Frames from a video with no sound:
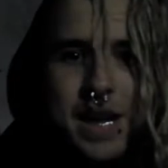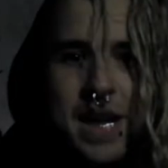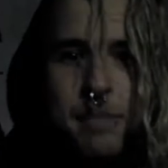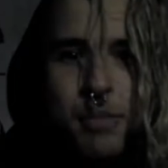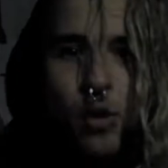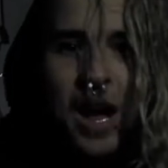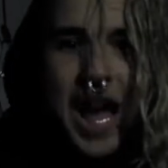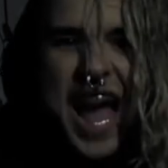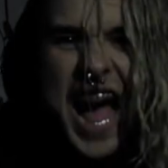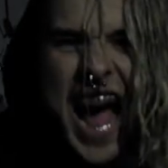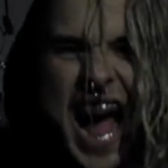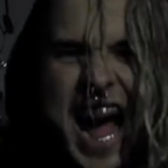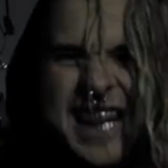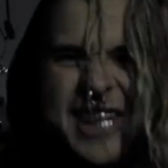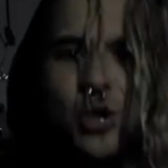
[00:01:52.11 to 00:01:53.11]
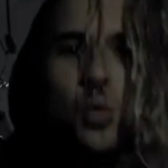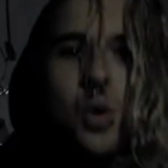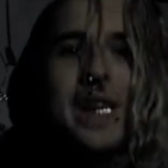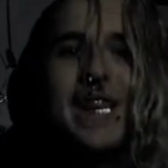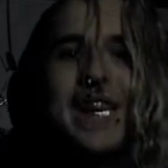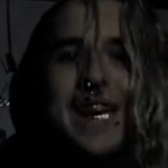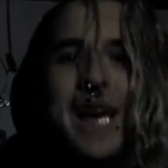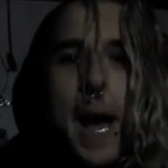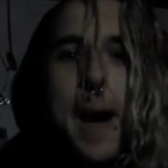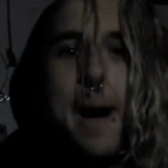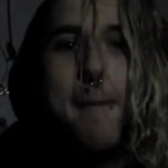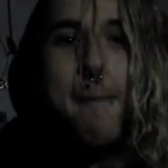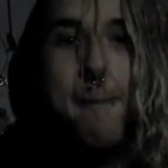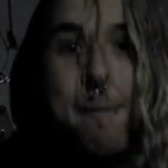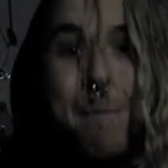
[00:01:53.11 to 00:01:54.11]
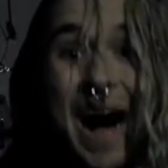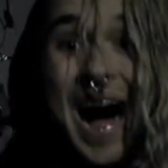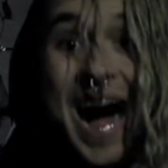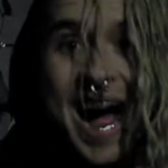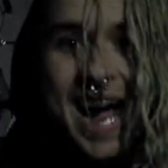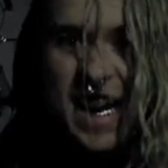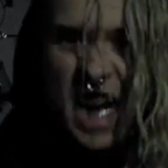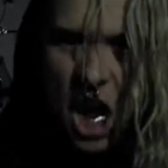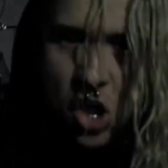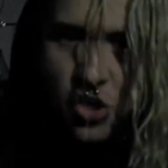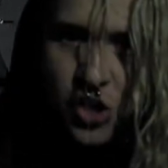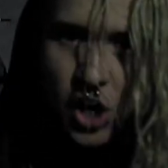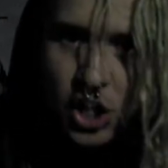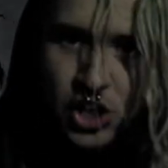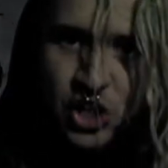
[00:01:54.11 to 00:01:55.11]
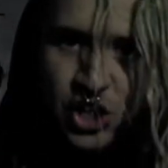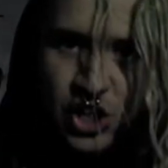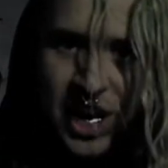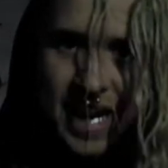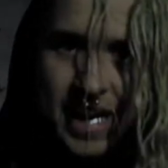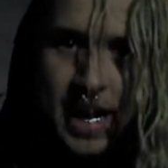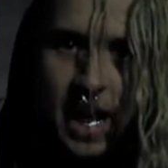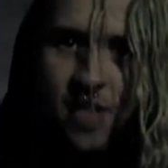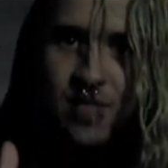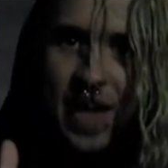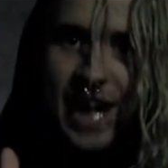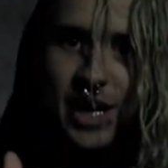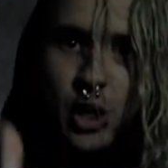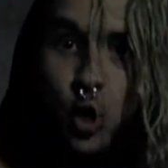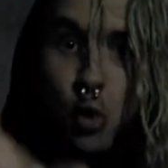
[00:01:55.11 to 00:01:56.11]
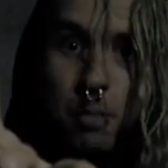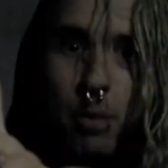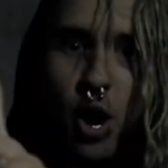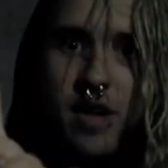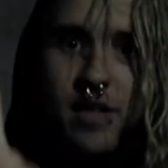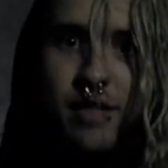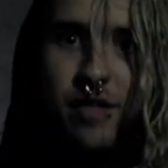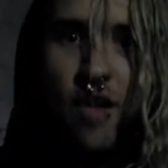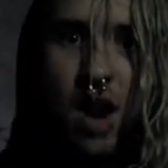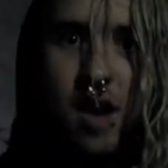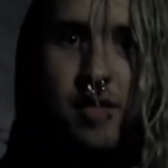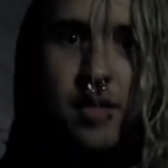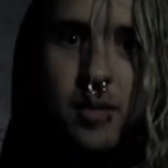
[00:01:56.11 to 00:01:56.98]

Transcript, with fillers: people actually buy the that you put in front of